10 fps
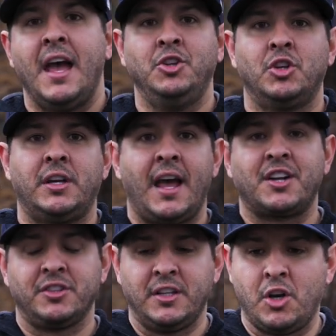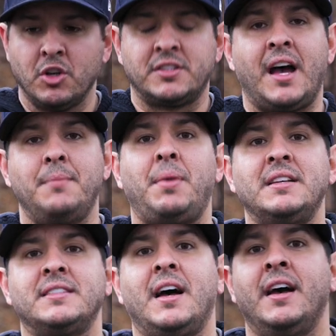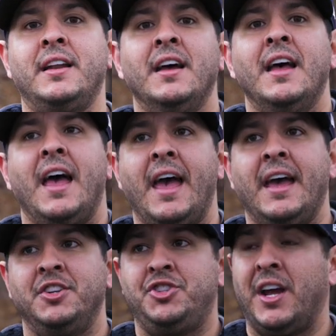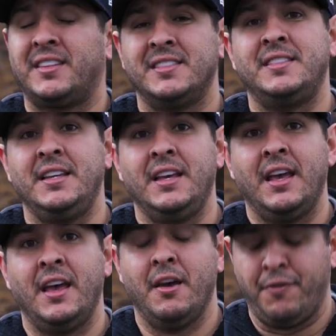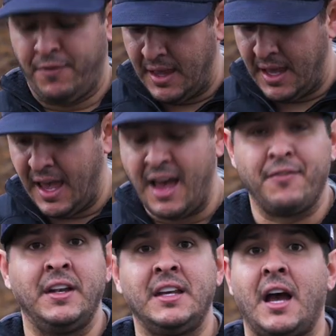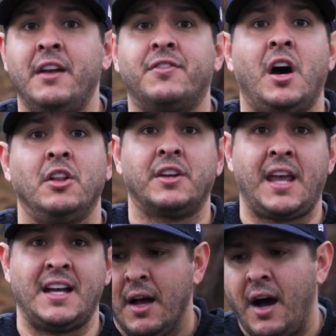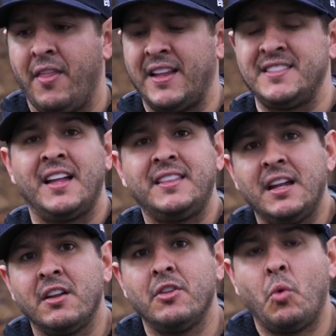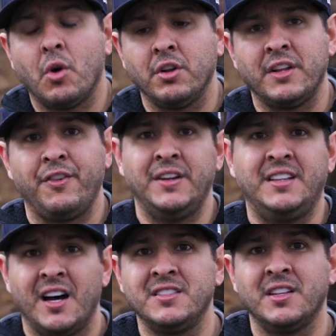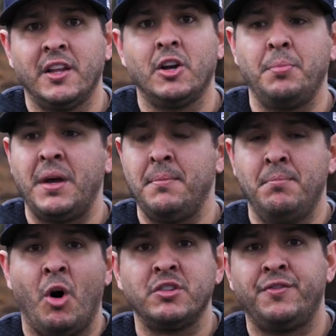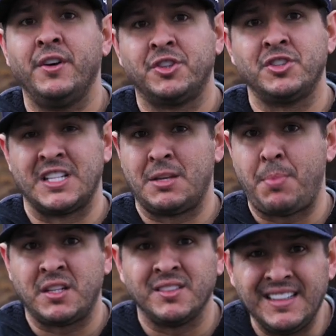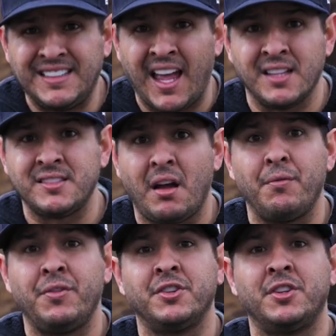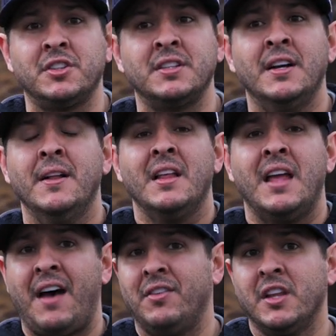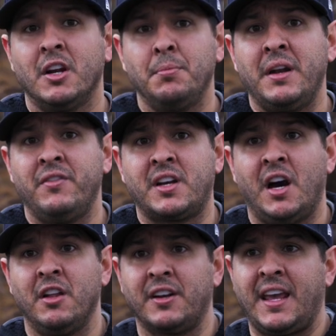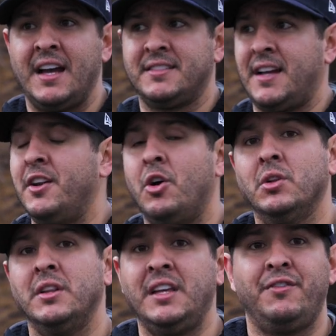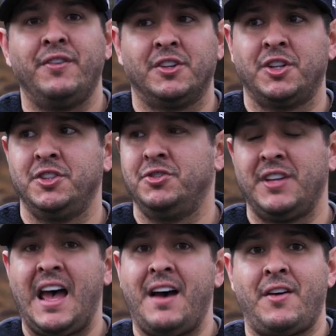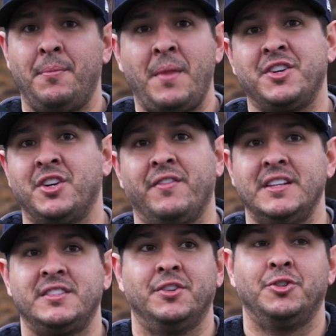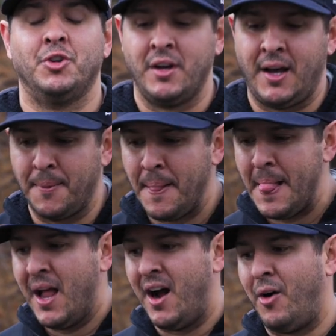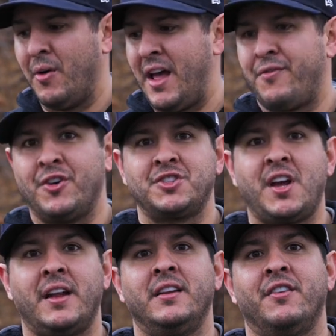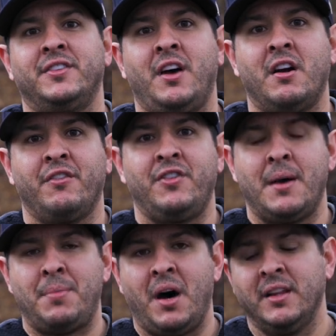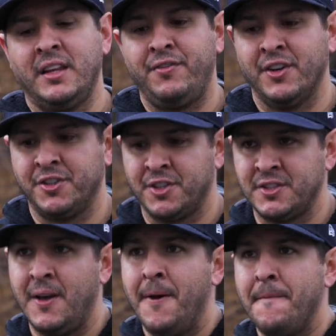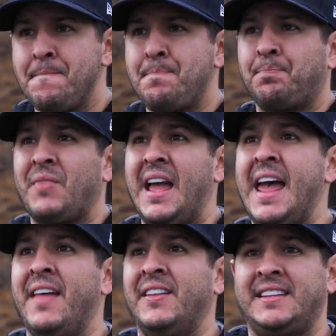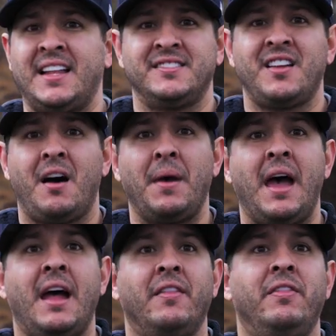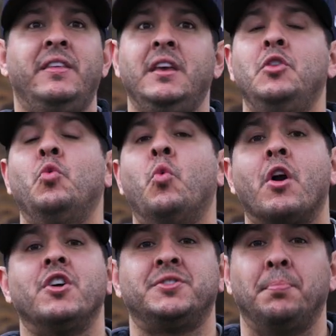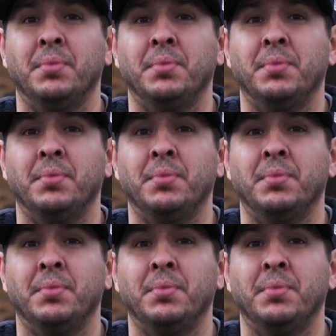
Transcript: and you can actually go side by side and check to see if they have any kind of color cast. Uh, that's not the end of the world if it does a little bit. Most filters, especially 10 stop filters, have a little bit of a color cast. I know Lee filters used to have, I'm not sure if they still do or not. Uh, when I first got into photography, I bought Lee filters and the 10 stop had the worst